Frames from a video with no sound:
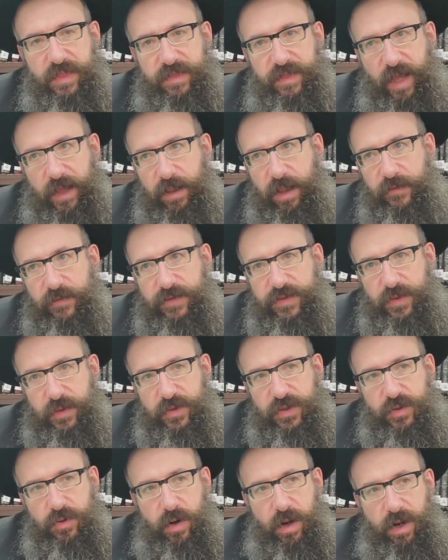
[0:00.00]
That love is so
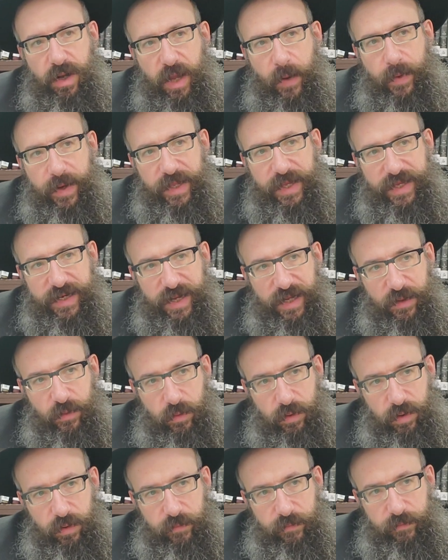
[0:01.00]
strong, I want to connect
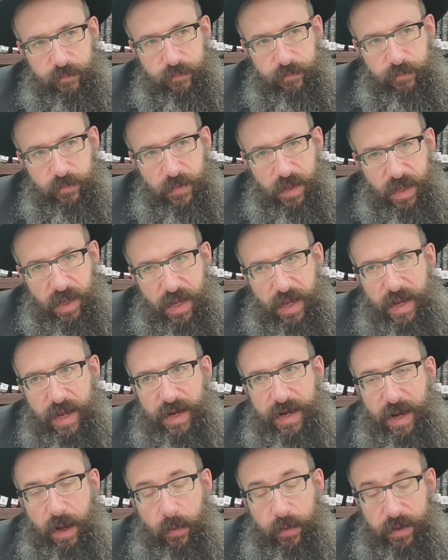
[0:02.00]
with Him.
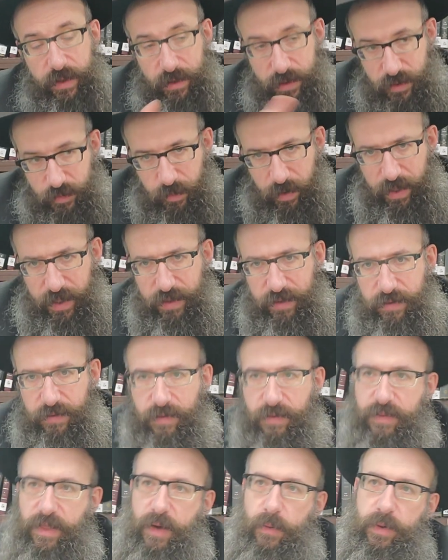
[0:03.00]
Now, he explained
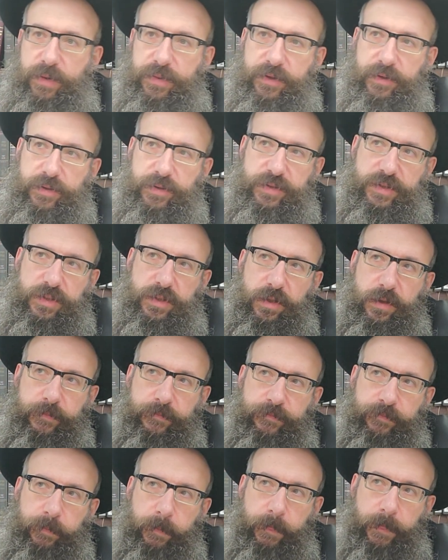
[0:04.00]
that when there's
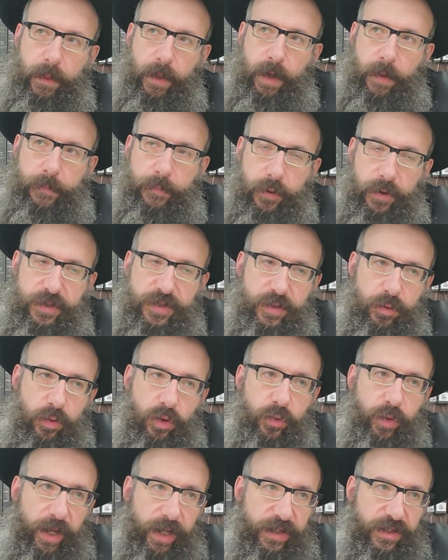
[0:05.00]
a person who
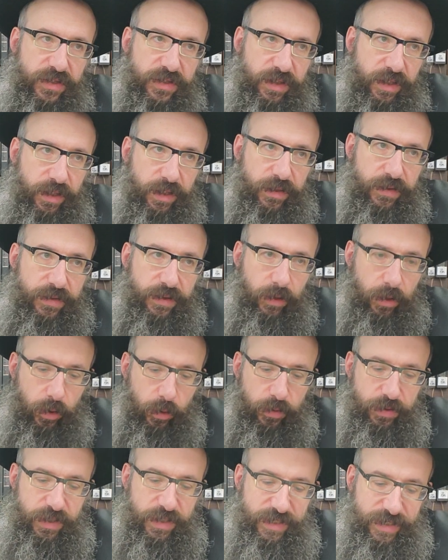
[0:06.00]
creates things, and he
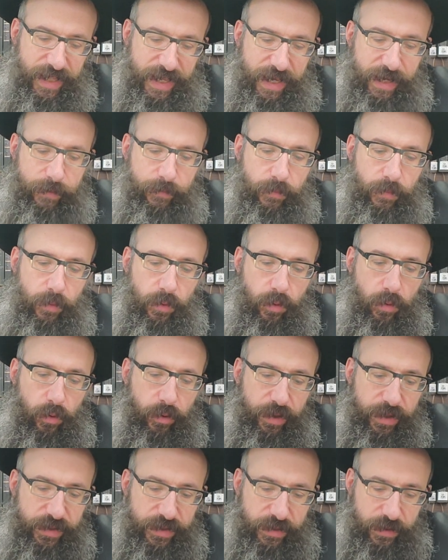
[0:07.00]
uses his name, or
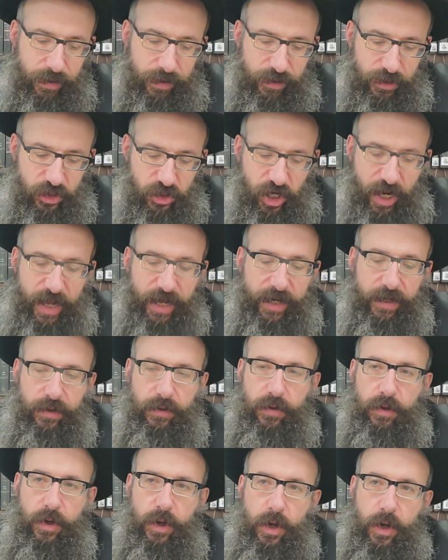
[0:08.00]
his
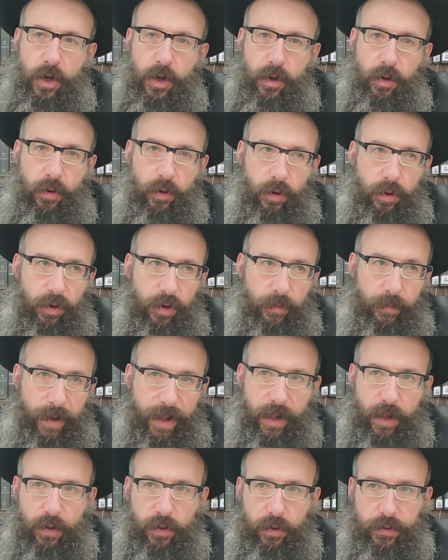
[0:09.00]
shine, or
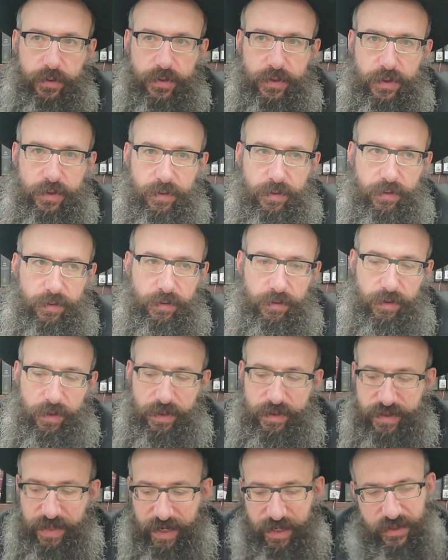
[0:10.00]
Malchus,
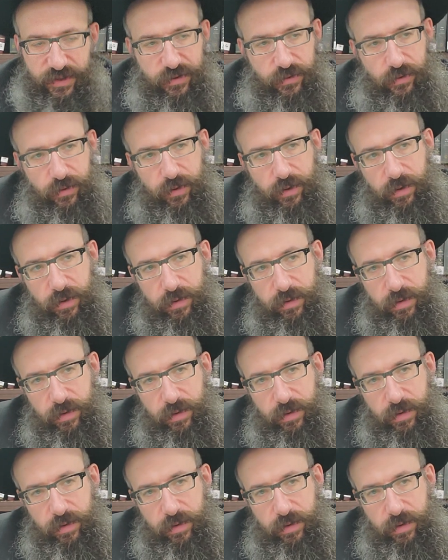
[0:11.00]
it's external.